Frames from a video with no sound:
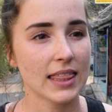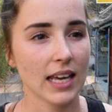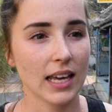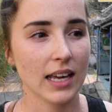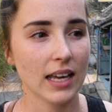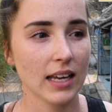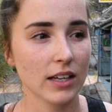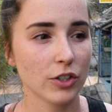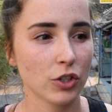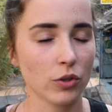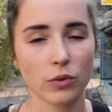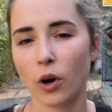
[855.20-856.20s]
They
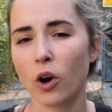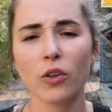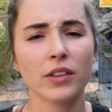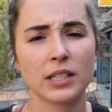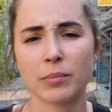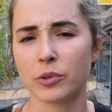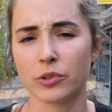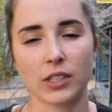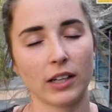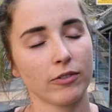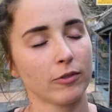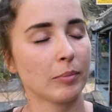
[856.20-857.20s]
do all the typical
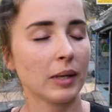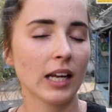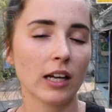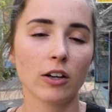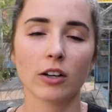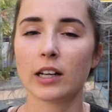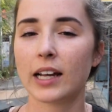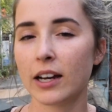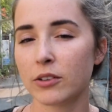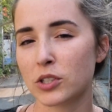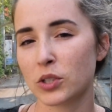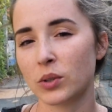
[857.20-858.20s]
stuff, Panang curry,
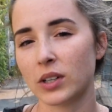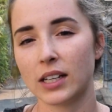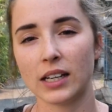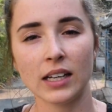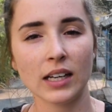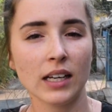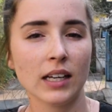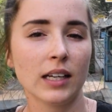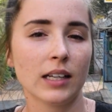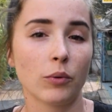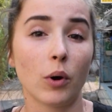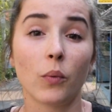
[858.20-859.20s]
Khao Soi.
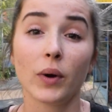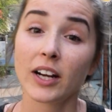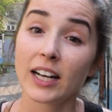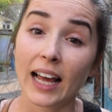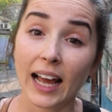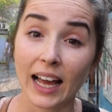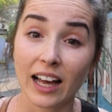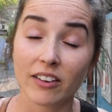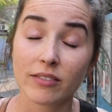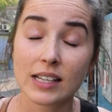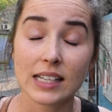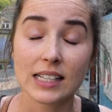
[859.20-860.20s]
What we're gonna
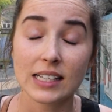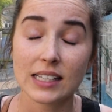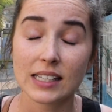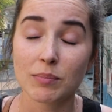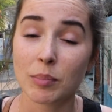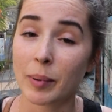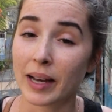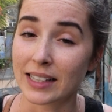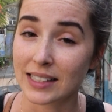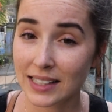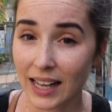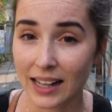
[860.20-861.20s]
have is papaya
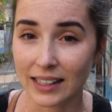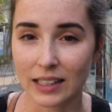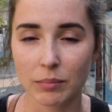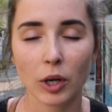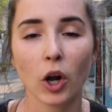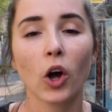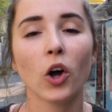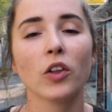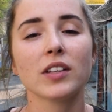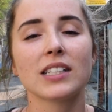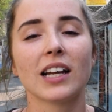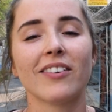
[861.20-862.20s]
salad, but all
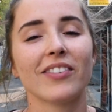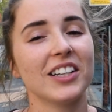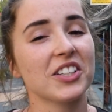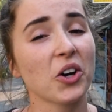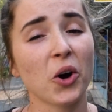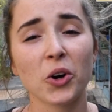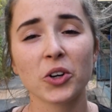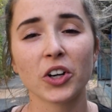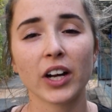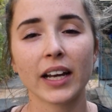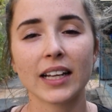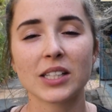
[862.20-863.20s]
the stuff, and it's all
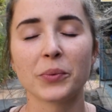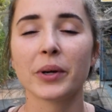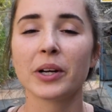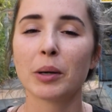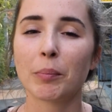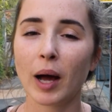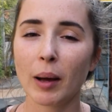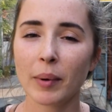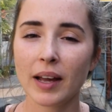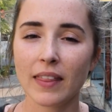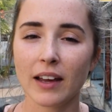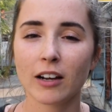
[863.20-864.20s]
great. So we're gonna pop
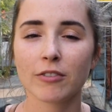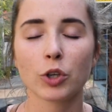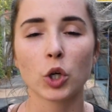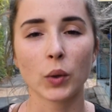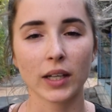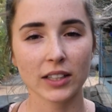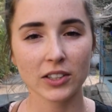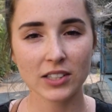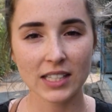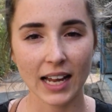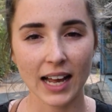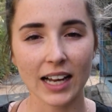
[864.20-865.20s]
by there for a quick little
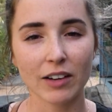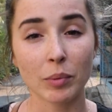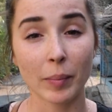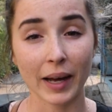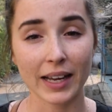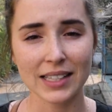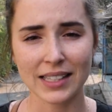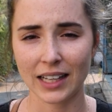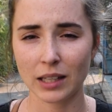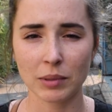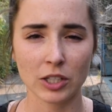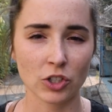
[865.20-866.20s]
snack, a papaya
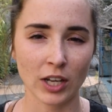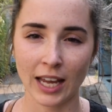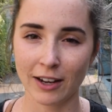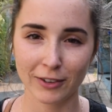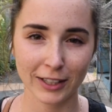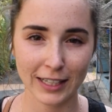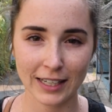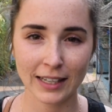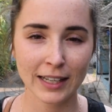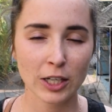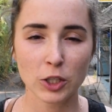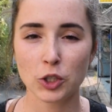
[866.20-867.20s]
salad, because you can't really
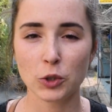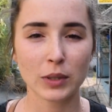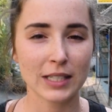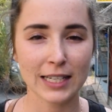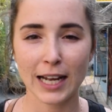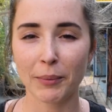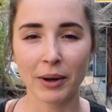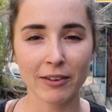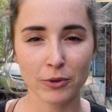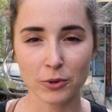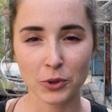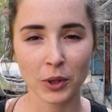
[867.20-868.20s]
do a DIY
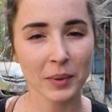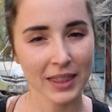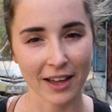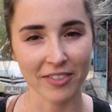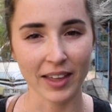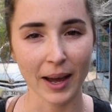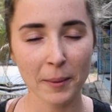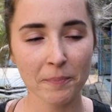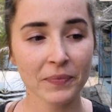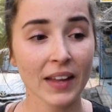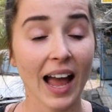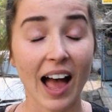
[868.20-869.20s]
food tour without that.
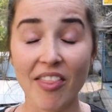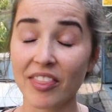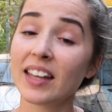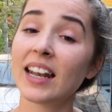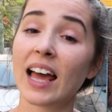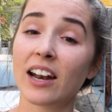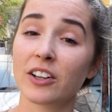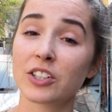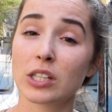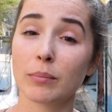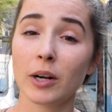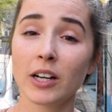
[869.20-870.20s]
And then head on to
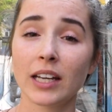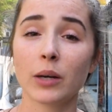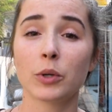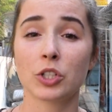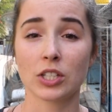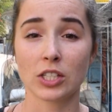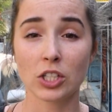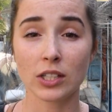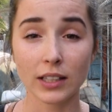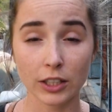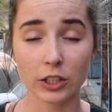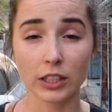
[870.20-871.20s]
the market, which is
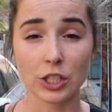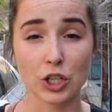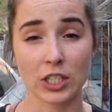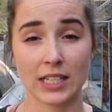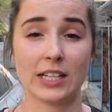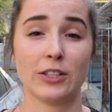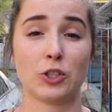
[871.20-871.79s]
literally just down the